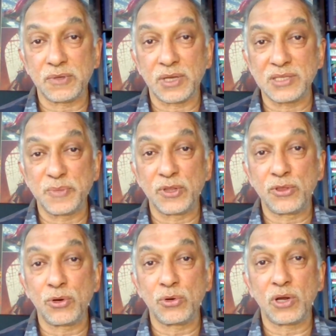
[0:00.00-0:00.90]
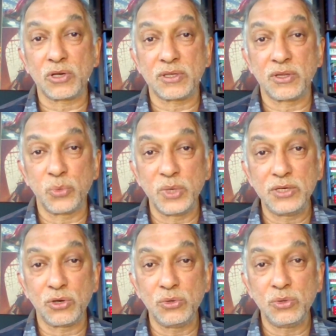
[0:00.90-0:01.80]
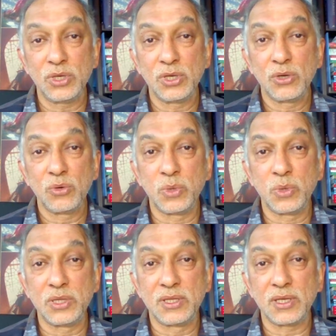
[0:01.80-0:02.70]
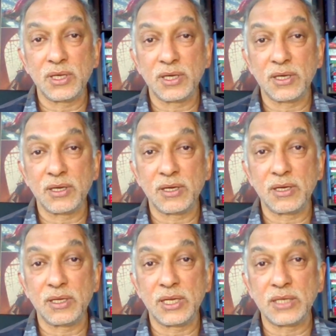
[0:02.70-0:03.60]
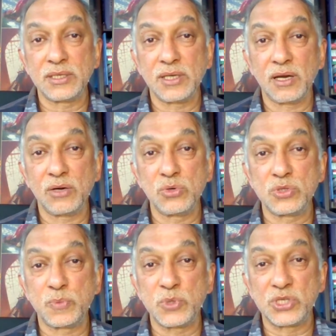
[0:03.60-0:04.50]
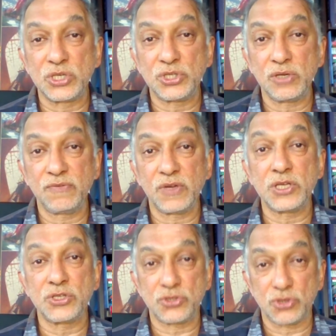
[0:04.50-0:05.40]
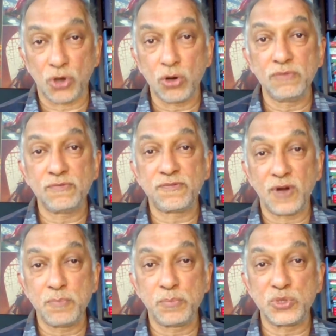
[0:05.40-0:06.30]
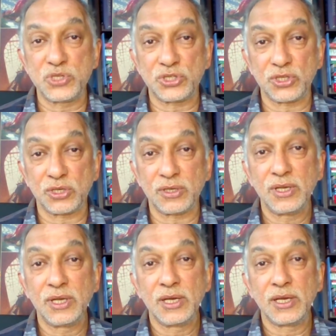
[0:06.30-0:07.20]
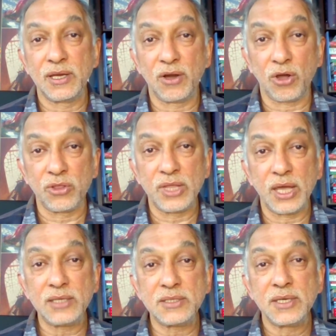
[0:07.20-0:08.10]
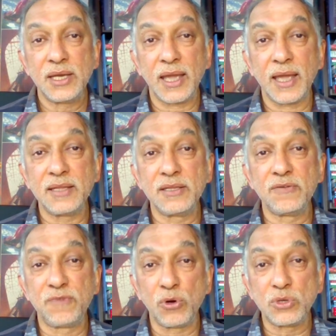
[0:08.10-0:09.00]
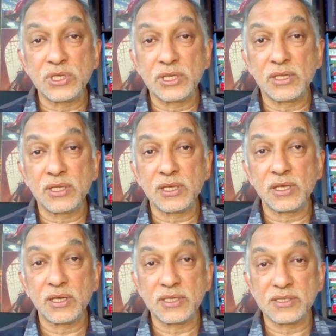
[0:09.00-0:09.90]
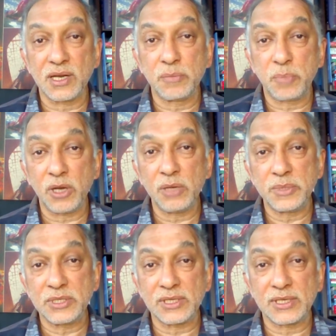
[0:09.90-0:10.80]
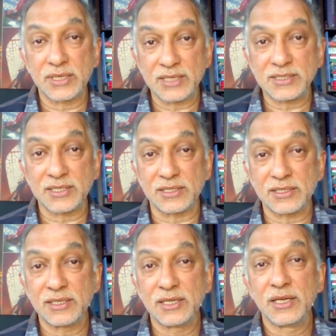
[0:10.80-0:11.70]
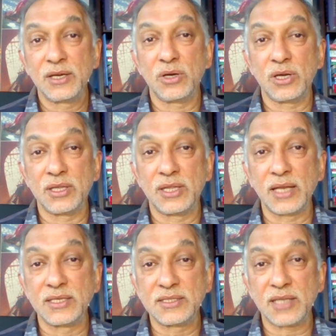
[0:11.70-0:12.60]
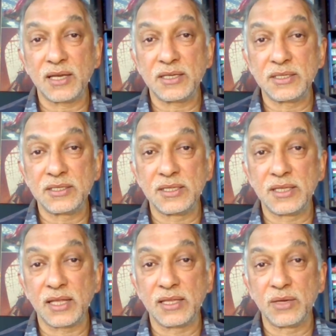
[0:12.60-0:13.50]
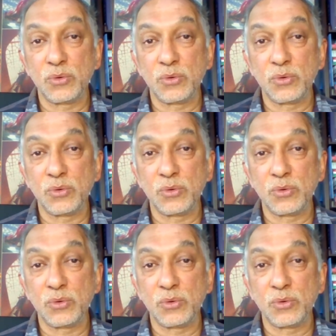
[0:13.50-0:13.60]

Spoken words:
has been thrown out the window with Netanyahu's position, very strong, firm position on that, and the vote in the Israeli parliament, in the Knesset, that decided that they